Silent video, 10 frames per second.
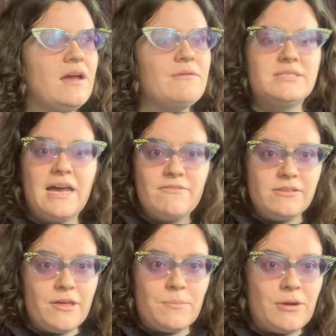was having a
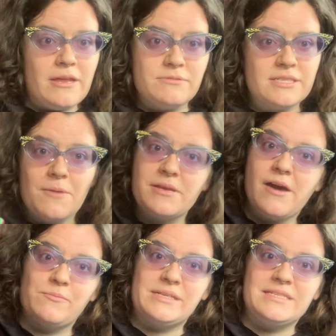lot of it was coming
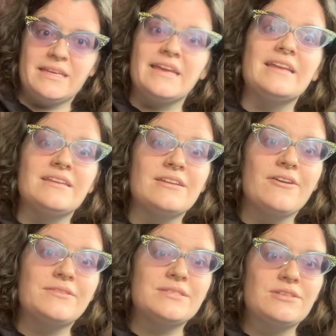out in my skin, you know.
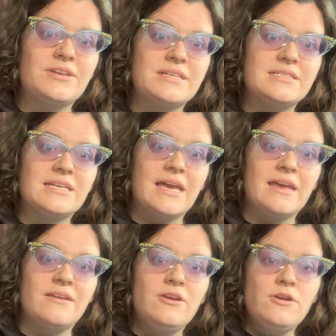I was starting to
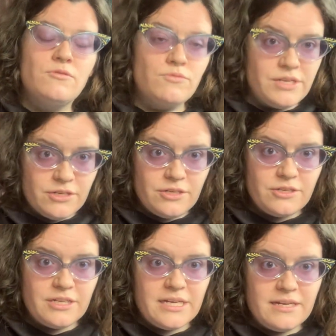get
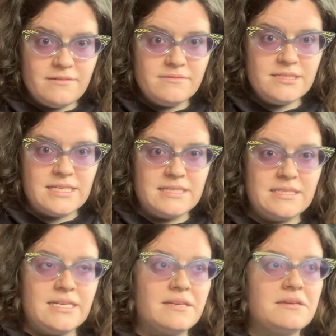reoccurring
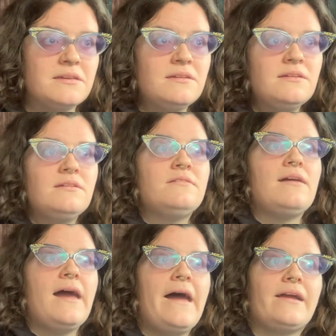cystic
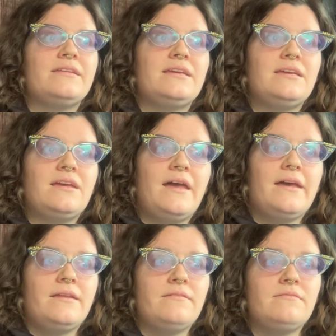acne
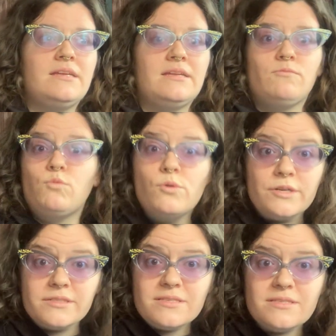and
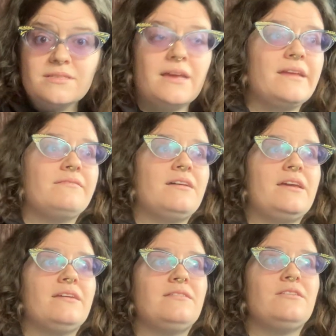warts and,
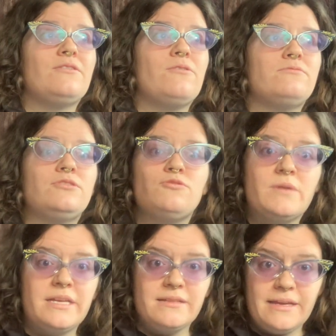like, you know, too
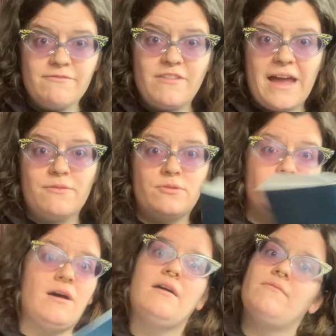many like
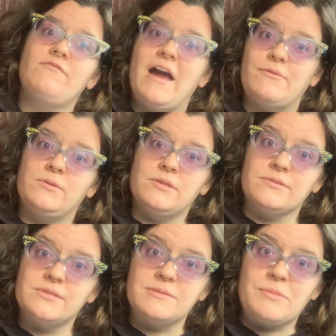viral
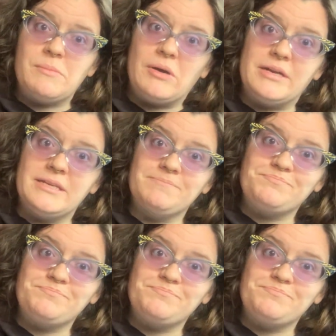loads in my body.